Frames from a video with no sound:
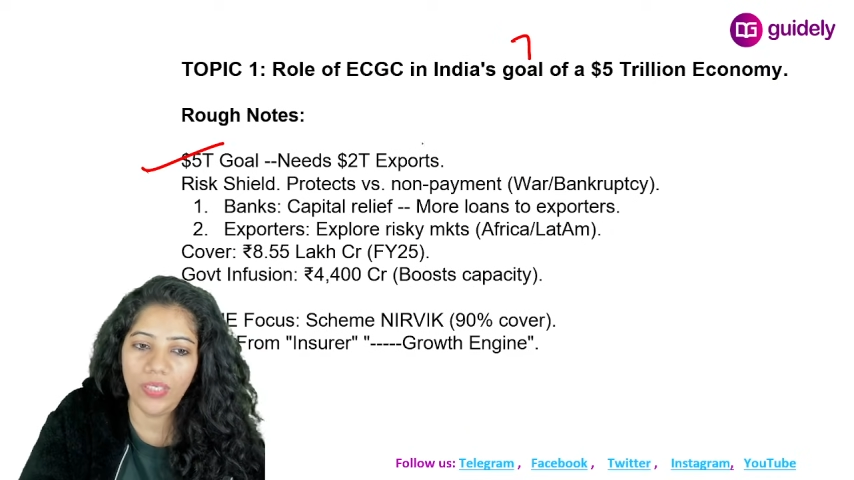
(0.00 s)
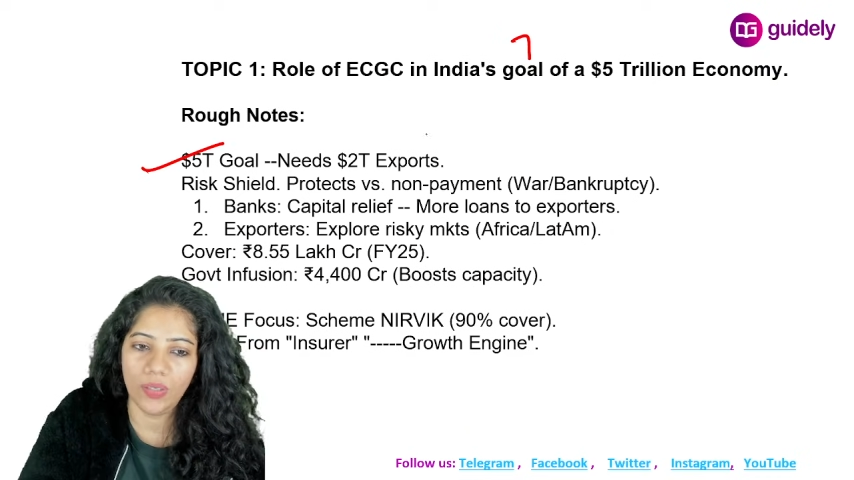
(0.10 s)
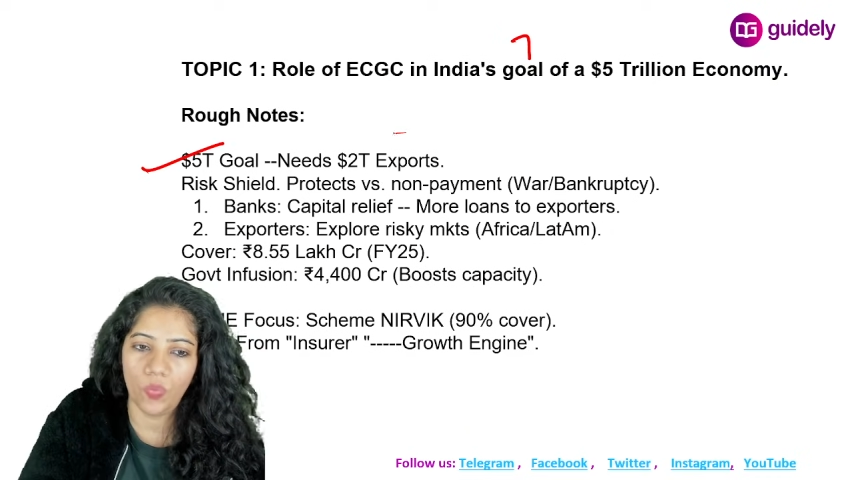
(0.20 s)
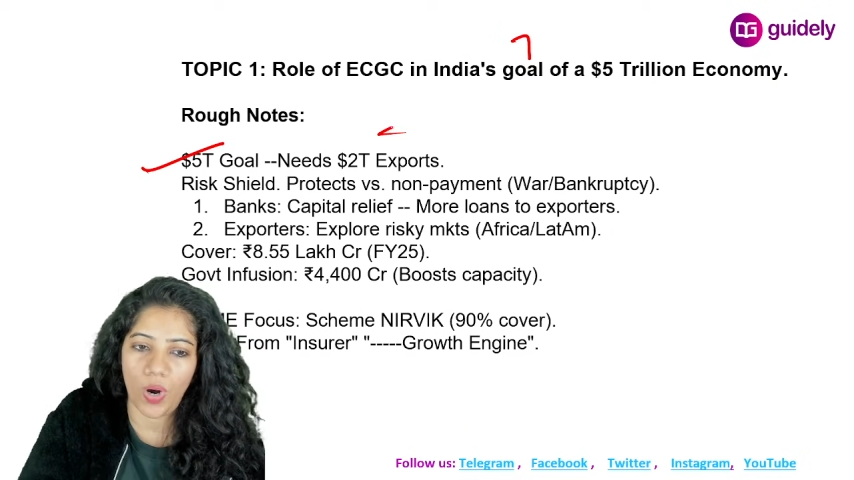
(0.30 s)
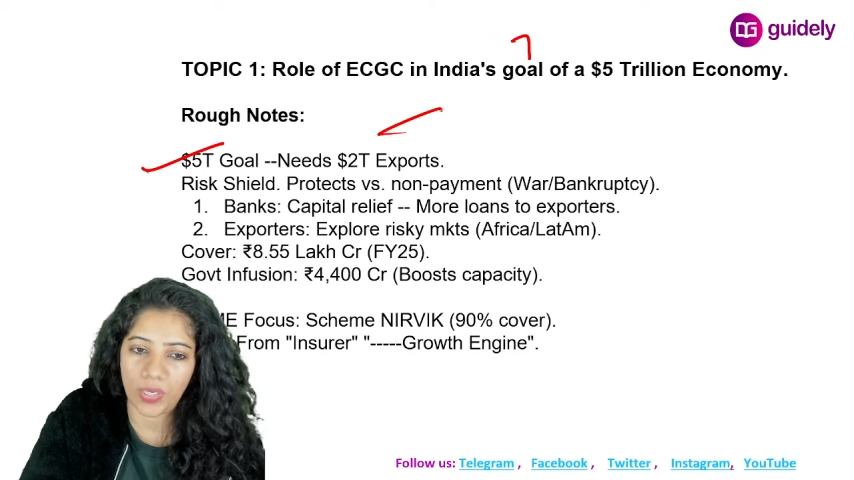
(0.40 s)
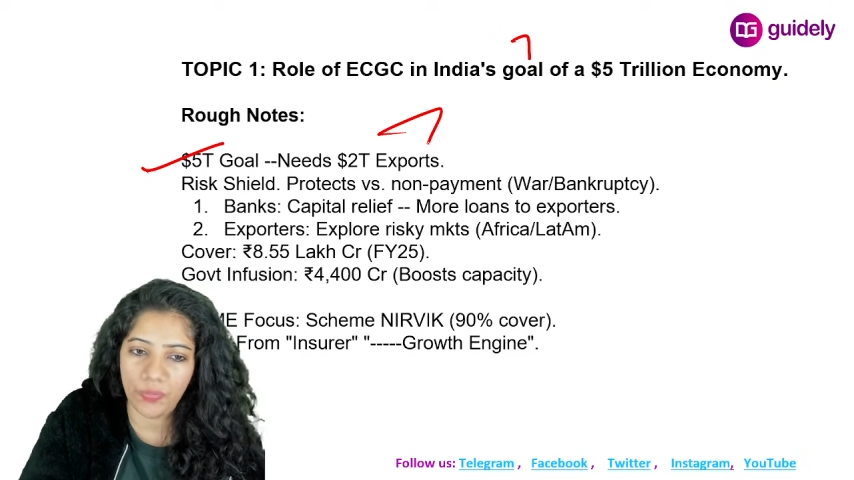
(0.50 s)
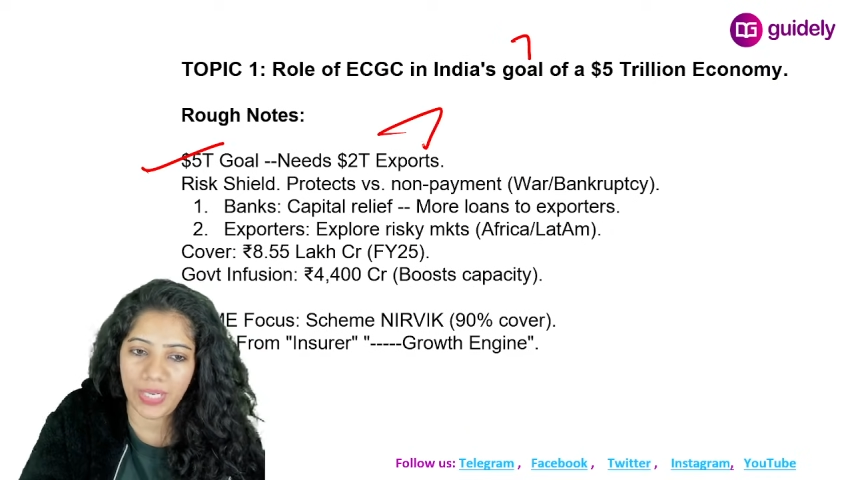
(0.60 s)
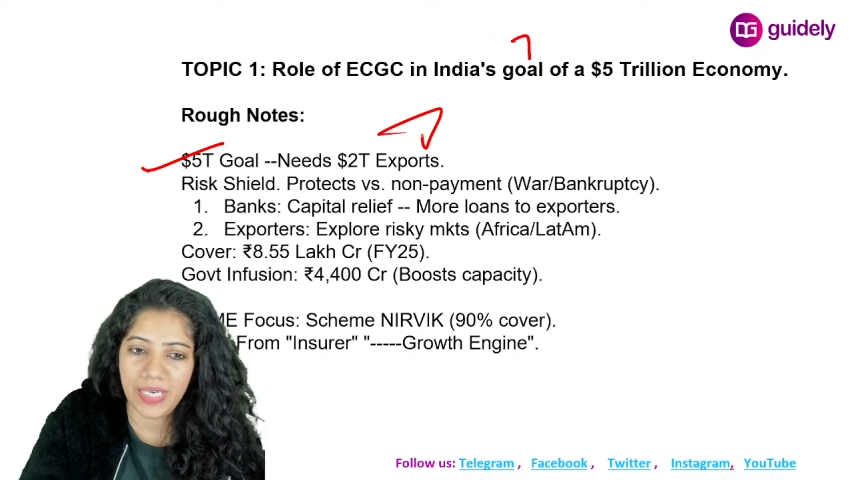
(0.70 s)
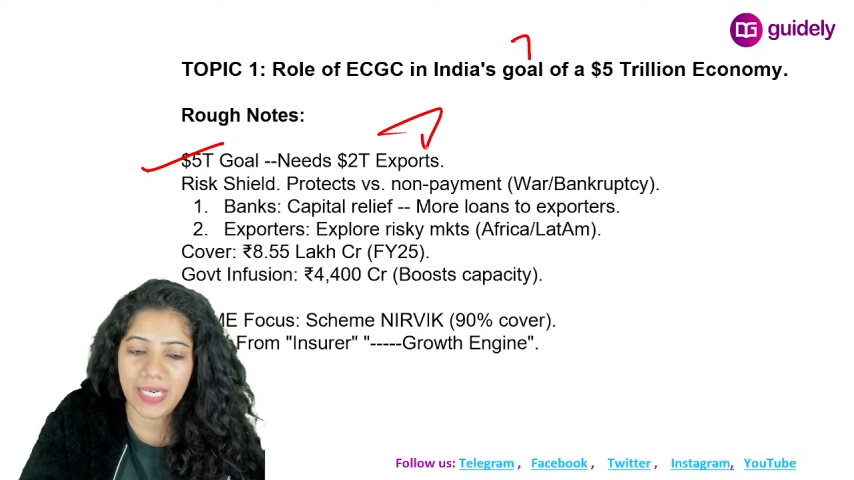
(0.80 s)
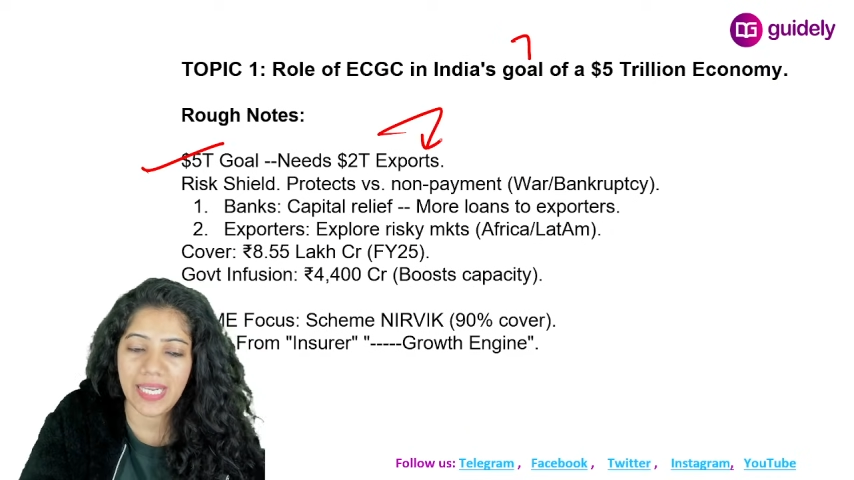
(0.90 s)
what we
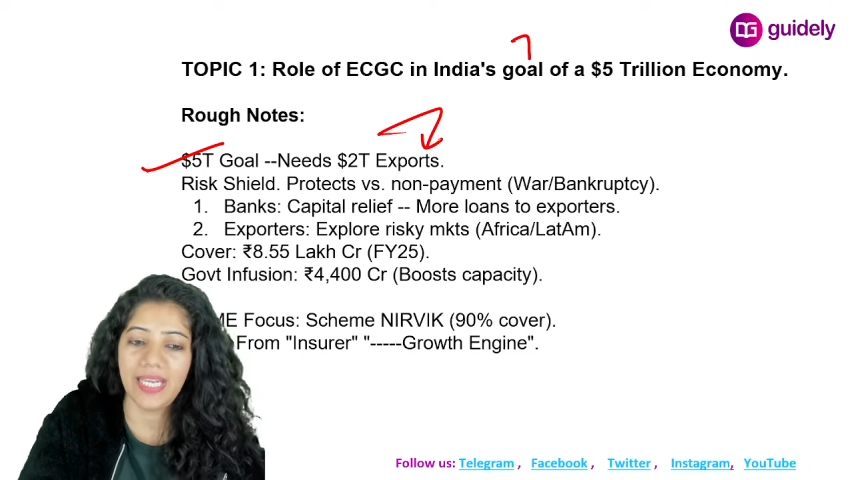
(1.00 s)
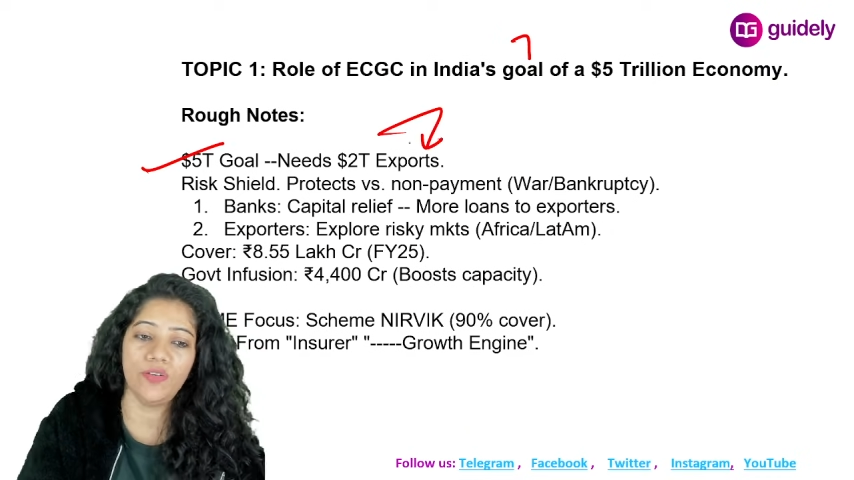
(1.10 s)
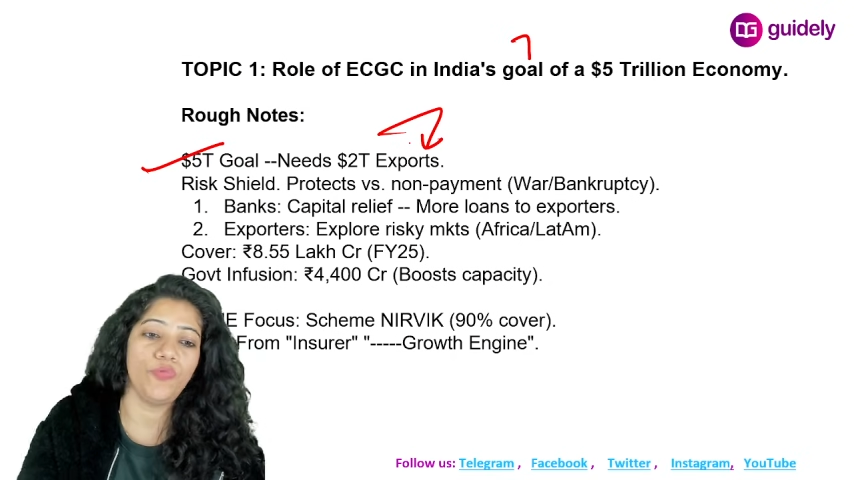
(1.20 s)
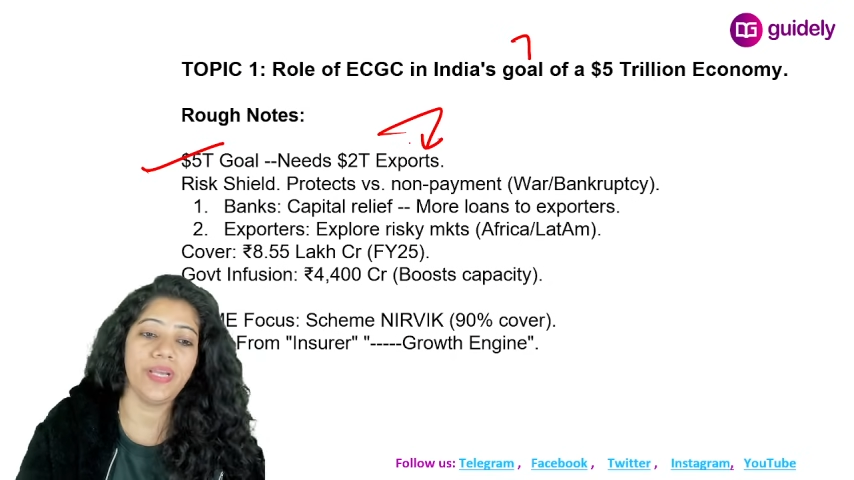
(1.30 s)
need